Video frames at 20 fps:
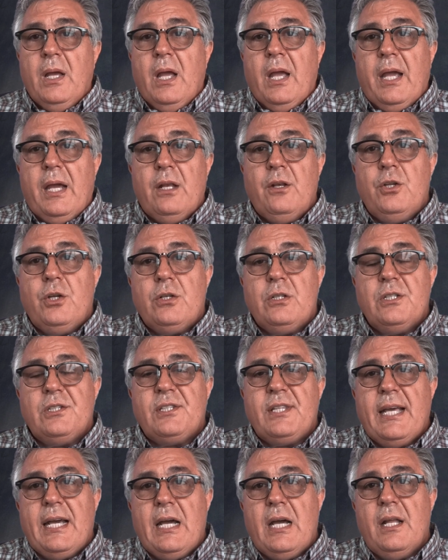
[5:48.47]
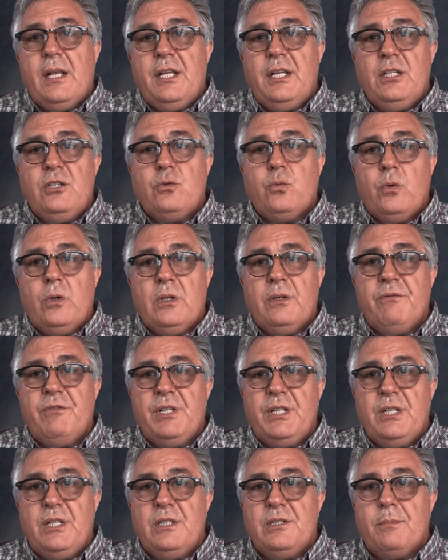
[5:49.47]
And notice that each one of
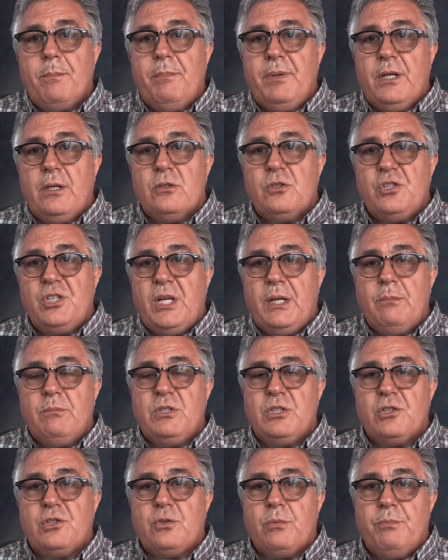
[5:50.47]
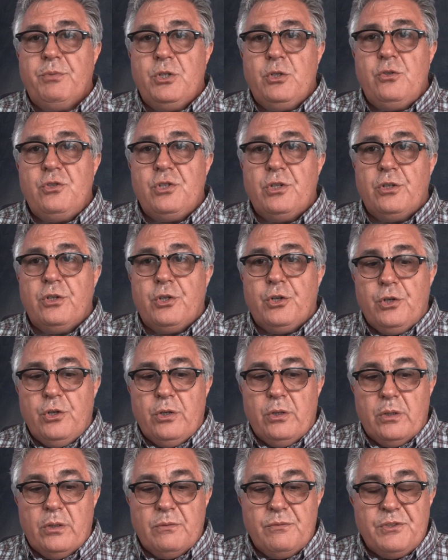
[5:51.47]
these bell-shaped distribution
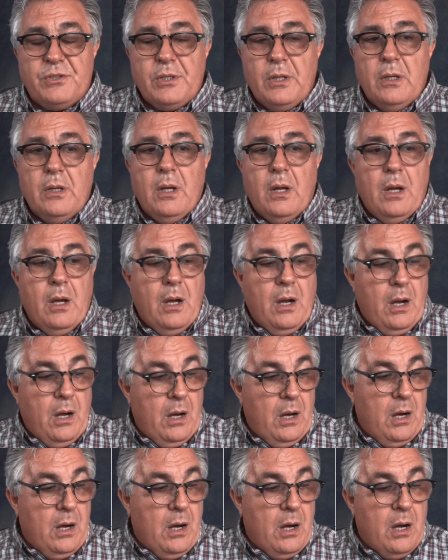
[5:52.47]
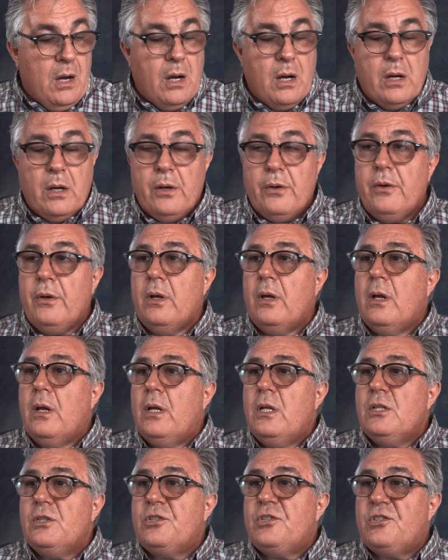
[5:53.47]
curves are
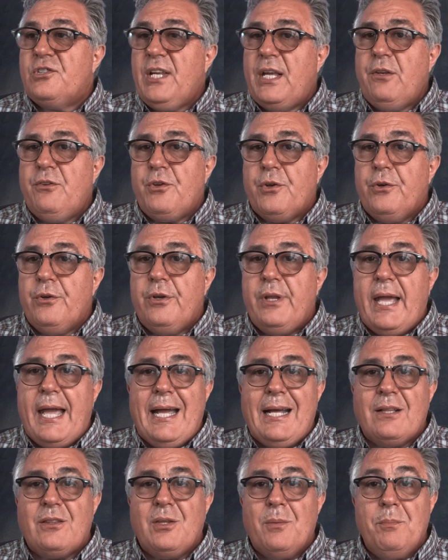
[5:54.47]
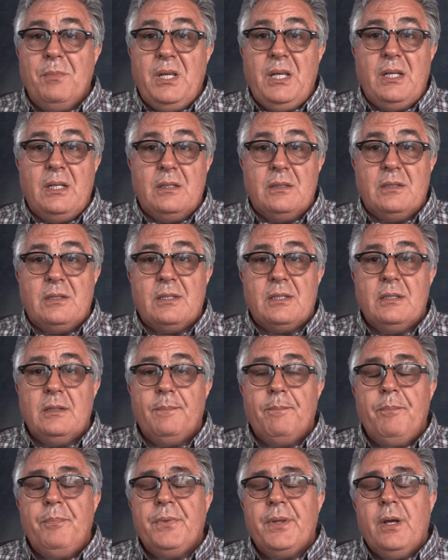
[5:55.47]
centered at the means.
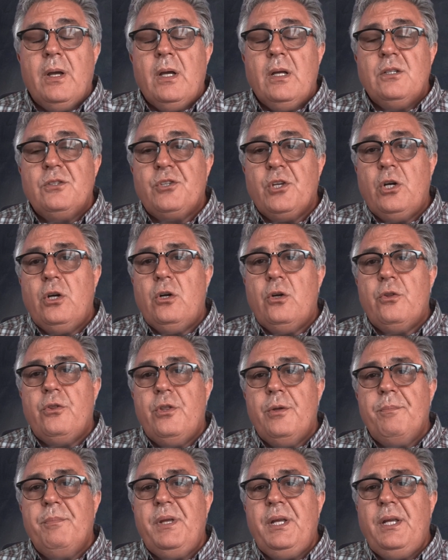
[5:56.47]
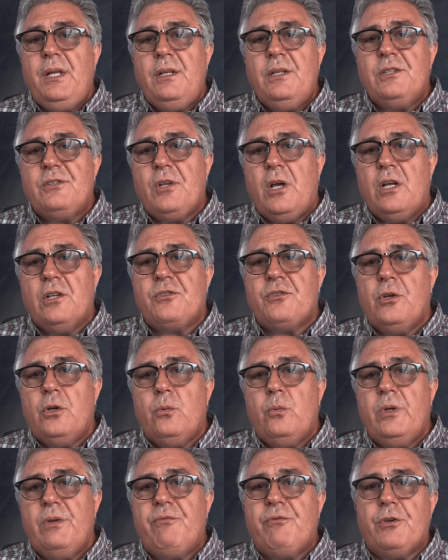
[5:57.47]
So the mean is also
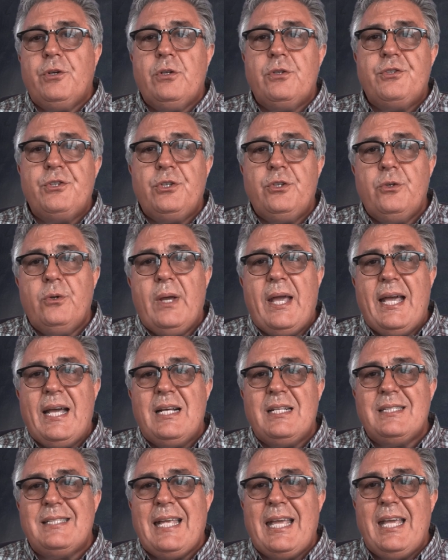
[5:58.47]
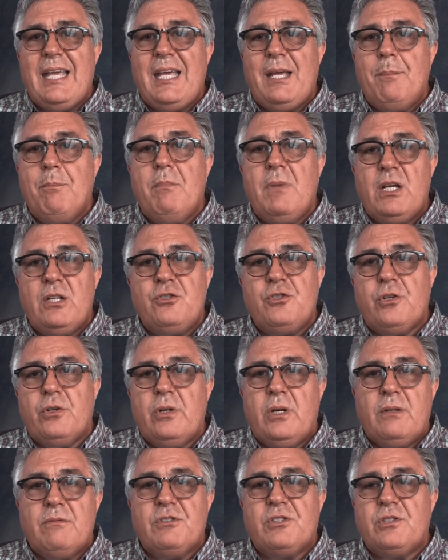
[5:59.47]
referred to as a measure
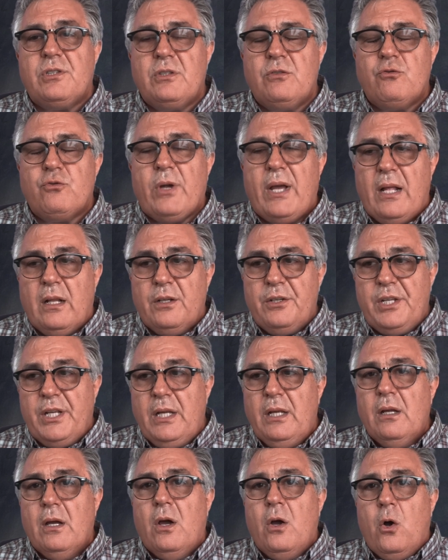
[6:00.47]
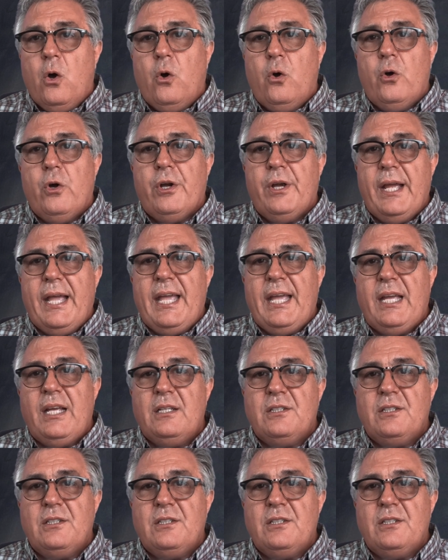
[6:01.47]
of centrality or a